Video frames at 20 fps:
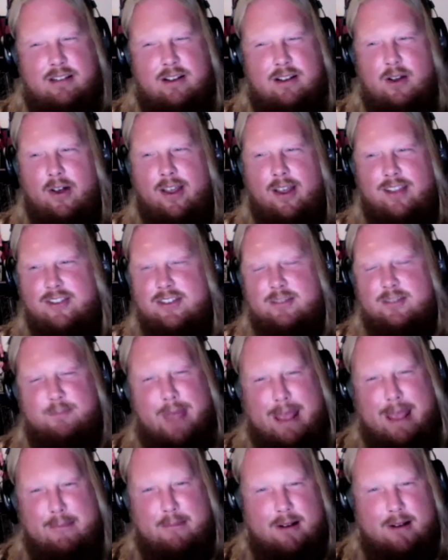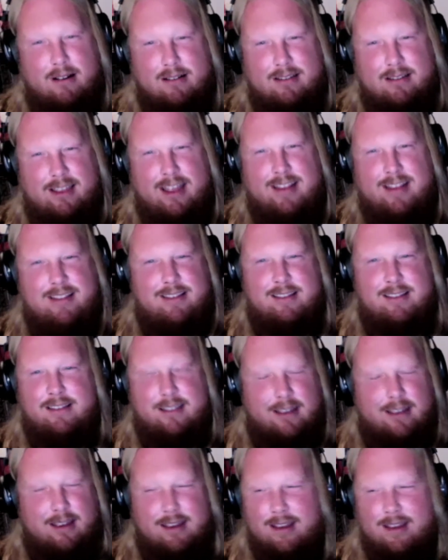Like just paper getting
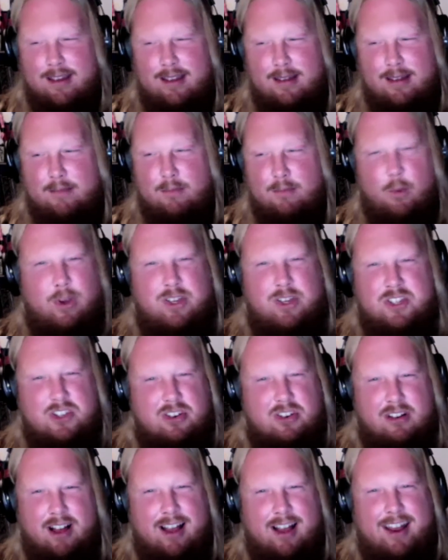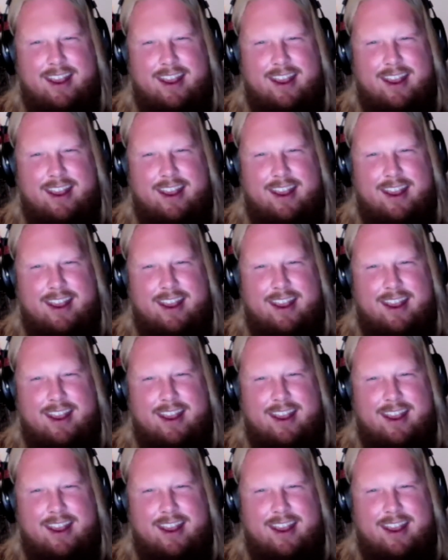moisture on it.